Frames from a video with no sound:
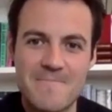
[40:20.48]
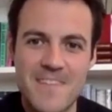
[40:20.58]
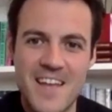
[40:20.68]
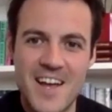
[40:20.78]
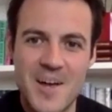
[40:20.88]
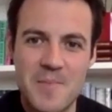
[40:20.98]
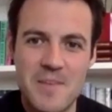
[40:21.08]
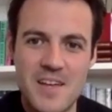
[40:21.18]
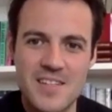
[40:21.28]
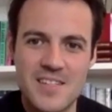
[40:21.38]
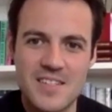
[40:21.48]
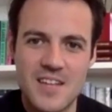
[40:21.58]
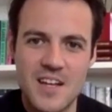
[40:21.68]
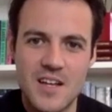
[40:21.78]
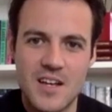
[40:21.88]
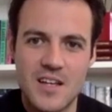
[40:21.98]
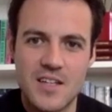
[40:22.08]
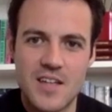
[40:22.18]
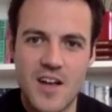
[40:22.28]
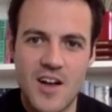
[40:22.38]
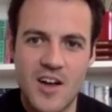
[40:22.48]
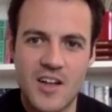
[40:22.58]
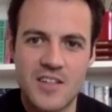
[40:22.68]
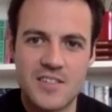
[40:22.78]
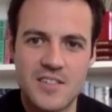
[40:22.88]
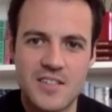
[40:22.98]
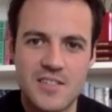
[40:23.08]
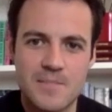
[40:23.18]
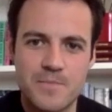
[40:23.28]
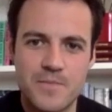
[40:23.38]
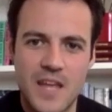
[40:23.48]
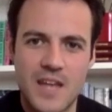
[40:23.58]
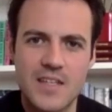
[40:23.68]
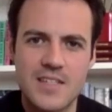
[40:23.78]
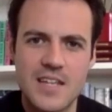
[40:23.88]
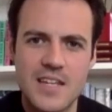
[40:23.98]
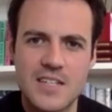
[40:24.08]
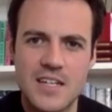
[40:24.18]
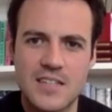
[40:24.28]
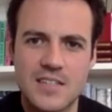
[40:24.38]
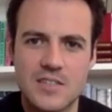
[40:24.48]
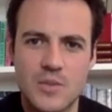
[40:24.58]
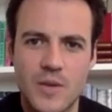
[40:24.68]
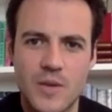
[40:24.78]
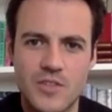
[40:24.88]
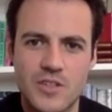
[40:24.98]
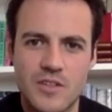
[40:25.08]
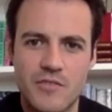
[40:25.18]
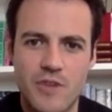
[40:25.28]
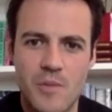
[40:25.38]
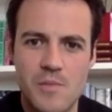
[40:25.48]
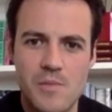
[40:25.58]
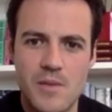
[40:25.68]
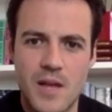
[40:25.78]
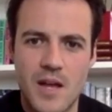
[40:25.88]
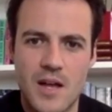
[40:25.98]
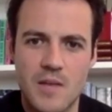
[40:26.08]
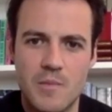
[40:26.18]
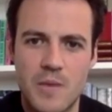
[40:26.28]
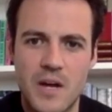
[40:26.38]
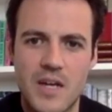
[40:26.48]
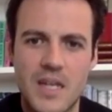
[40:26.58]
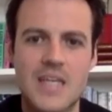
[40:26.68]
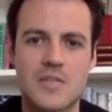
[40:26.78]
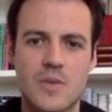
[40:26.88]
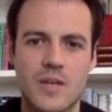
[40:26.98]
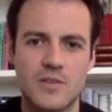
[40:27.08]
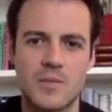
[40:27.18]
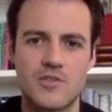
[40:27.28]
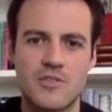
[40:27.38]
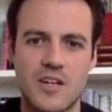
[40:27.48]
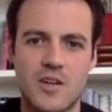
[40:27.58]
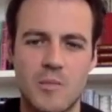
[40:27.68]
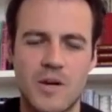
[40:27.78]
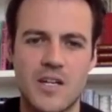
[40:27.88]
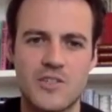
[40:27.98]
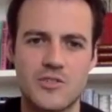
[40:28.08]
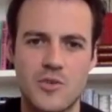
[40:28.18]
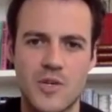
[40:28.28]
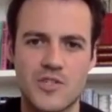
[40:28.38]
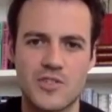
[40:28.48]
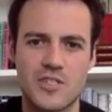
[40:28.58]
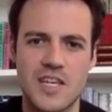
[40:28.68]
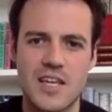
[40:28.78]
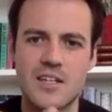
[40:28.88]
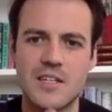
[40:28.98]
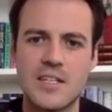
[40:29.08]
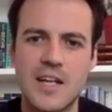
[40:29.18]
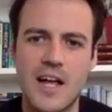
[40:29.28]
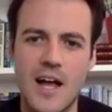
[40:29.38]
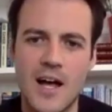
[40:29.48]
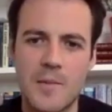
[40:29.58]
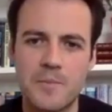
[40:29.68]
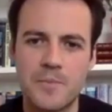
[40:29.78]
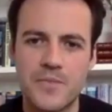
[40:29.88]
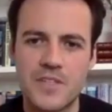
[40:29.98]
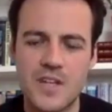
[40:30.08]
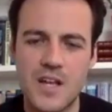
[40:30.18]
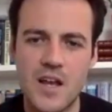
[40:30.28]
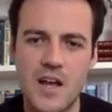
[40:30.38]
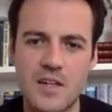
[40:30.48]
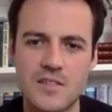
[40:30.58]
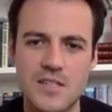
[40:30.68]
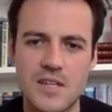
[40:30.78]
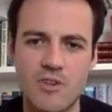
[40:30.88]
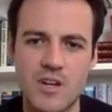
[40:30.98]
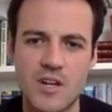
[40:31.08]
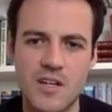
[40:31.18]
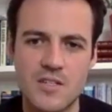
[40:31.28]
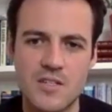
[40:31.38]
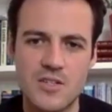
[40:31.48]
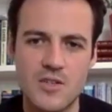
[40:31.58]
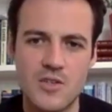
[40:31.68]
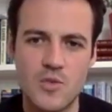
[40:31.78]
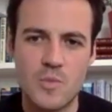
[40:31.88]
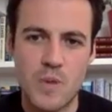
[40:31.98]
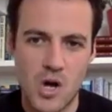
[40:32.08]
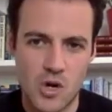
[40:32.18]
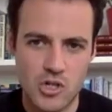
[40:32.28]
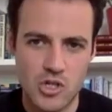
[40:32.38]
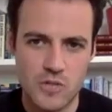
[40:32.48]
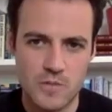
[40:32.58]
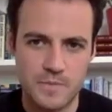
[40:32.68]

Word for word: Um, Scarlett asks, and this actually links into a question from uh, Barney as well. So I'm going to try and combine two questions here. Um, Scarlett asks, in regard to Posh,